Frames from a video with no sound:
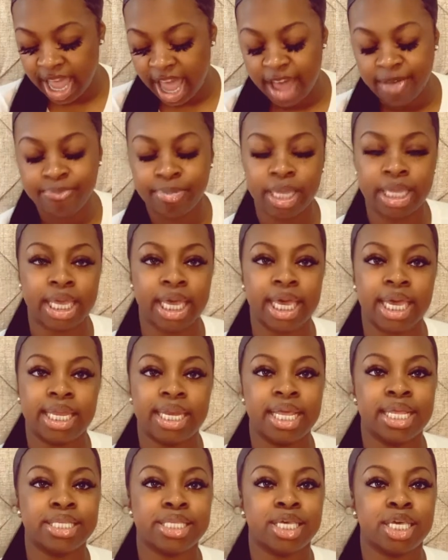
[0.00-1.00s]
I've been
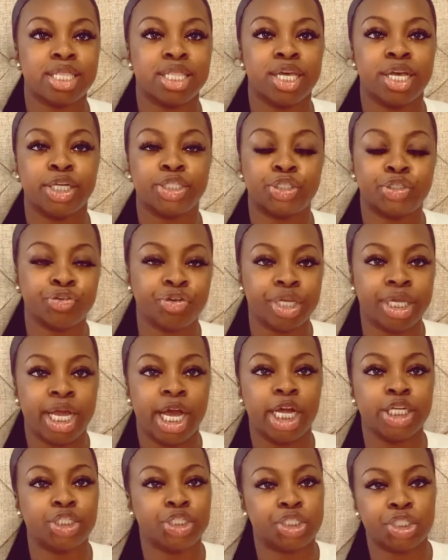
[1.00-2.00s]
getting into the Tree
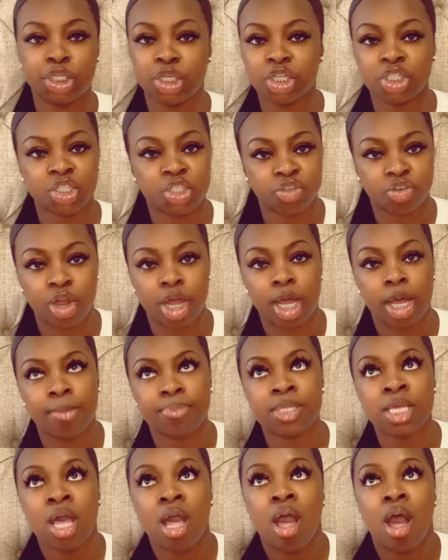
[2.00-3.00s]
Hut Sugar
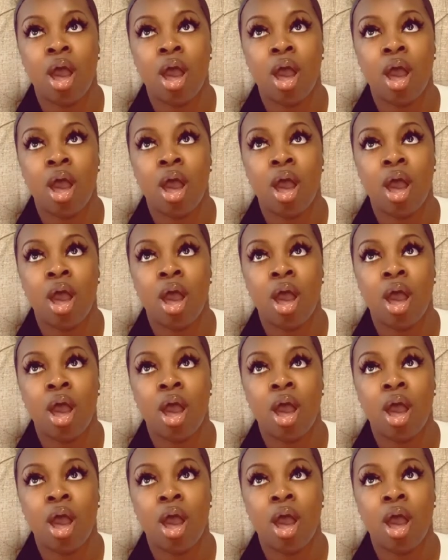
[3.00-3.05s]
Scrubs.